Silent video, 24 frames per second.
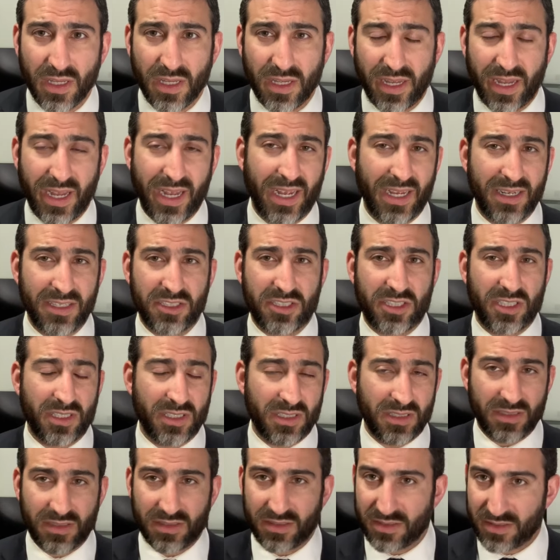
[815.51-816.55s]
and she
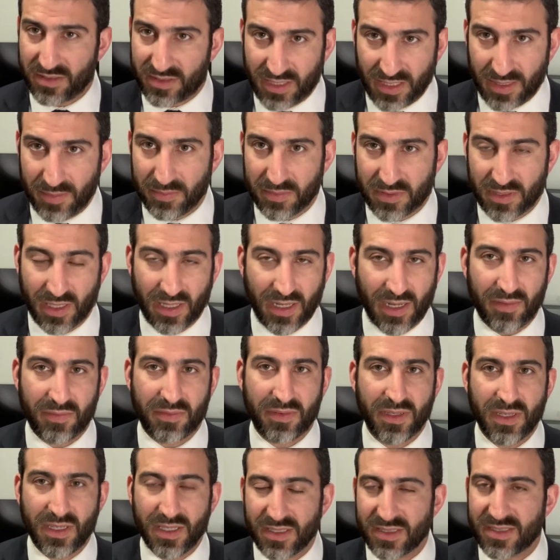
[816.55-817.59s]
didn't seem to have
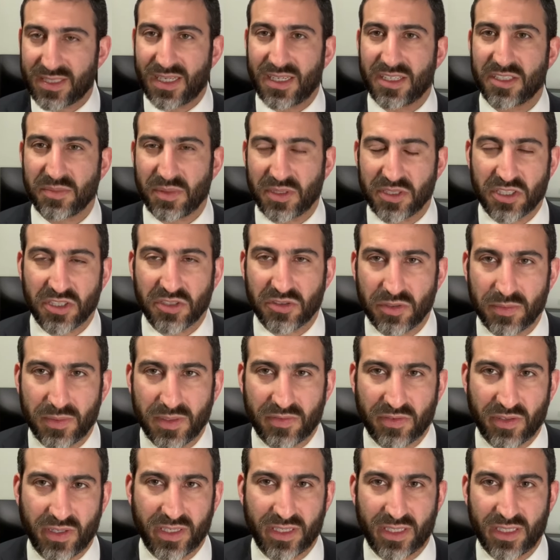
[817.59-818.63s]
said as much as Ruby
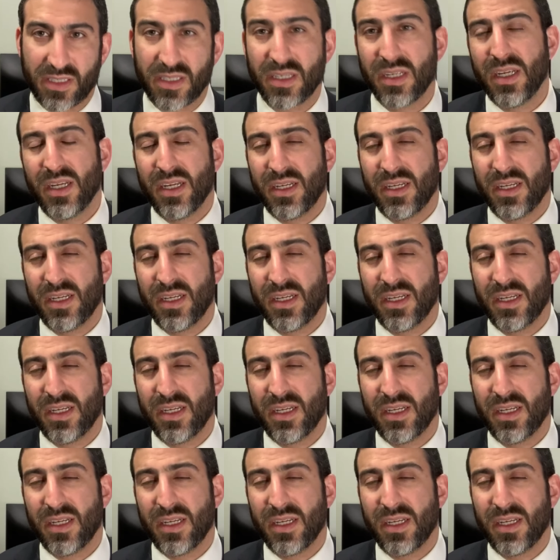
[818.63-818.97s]
Franke,